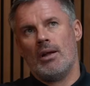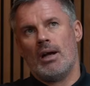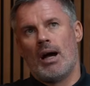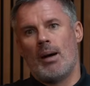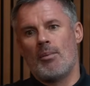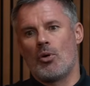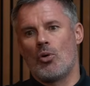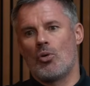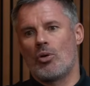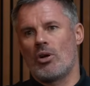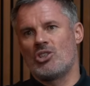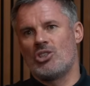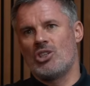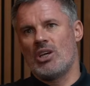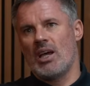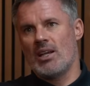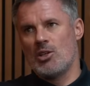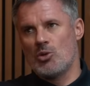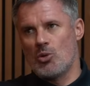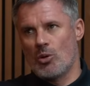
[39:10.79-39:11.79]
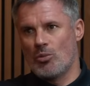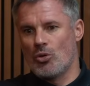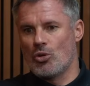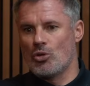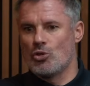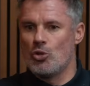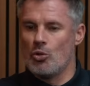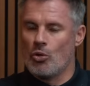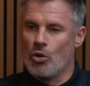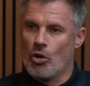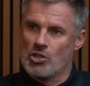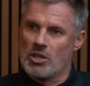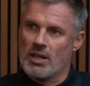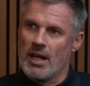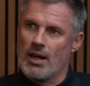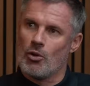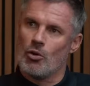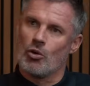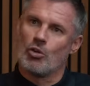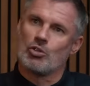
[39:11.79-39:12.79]
am I going to change what I'm going to do because of
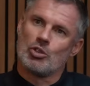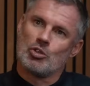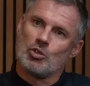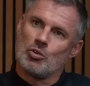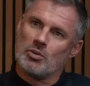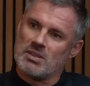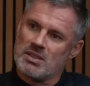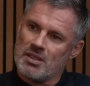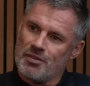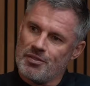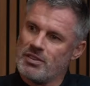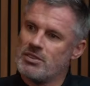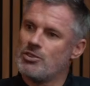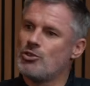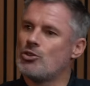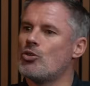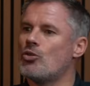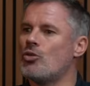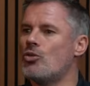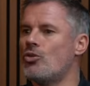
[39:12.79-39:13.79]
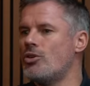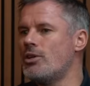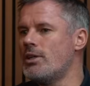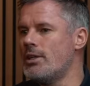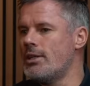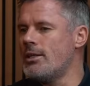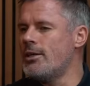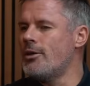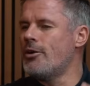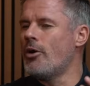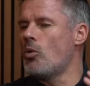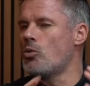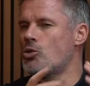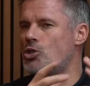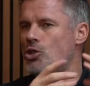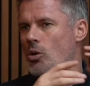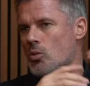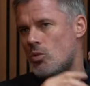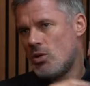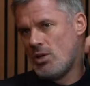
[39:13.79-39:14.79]
that, or because I do it different, or you know?
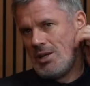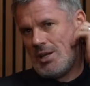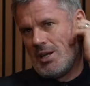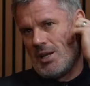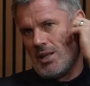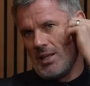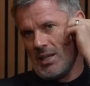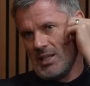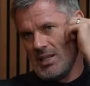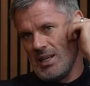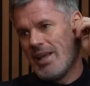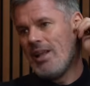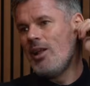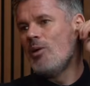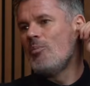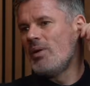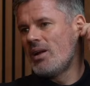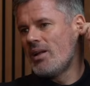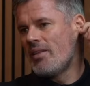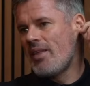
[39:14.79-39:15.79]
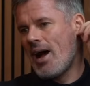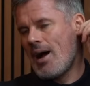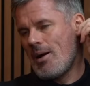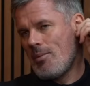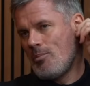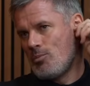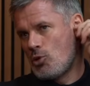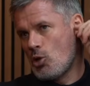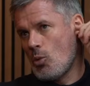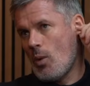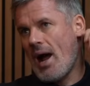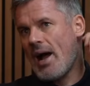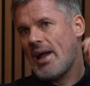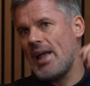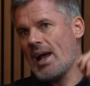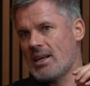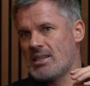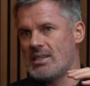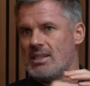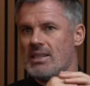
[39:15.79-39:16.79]
So there's a little bit of that. So I
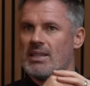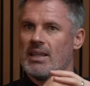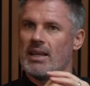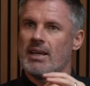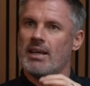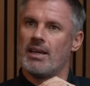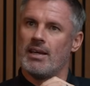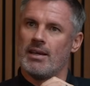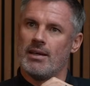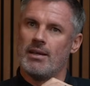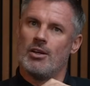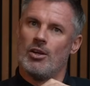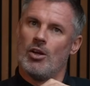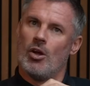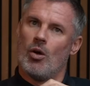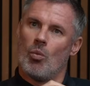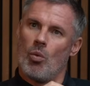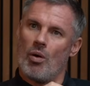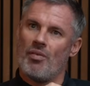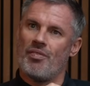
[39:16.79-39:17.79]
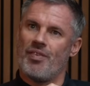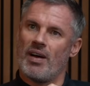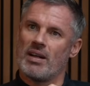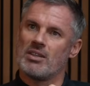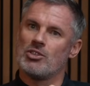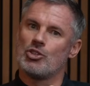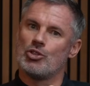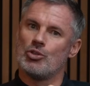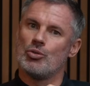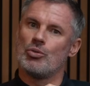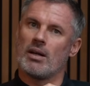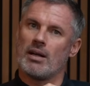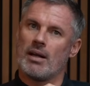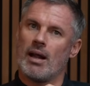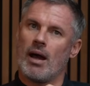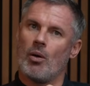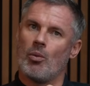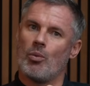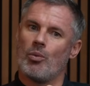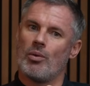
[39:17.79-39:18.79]
actually think what fans are doing
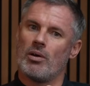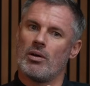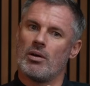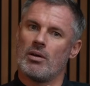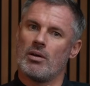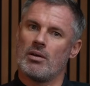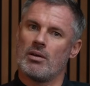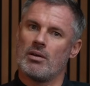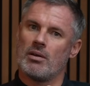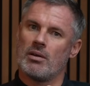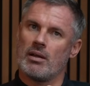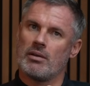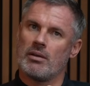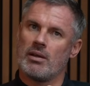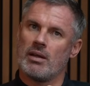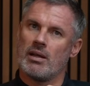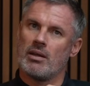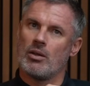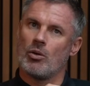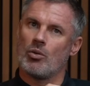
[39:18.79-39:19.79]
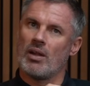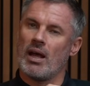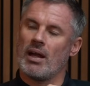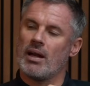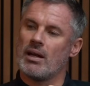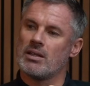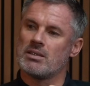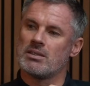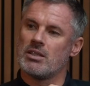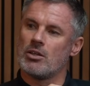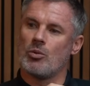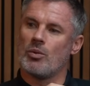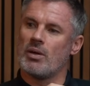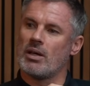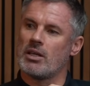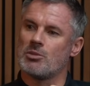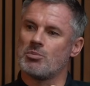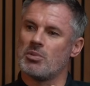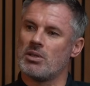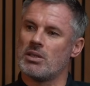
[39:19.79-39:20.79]
now, you know, the analytical
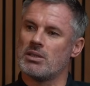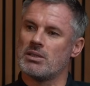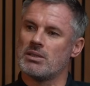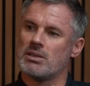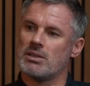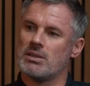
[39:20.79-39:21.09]
work is brilliant.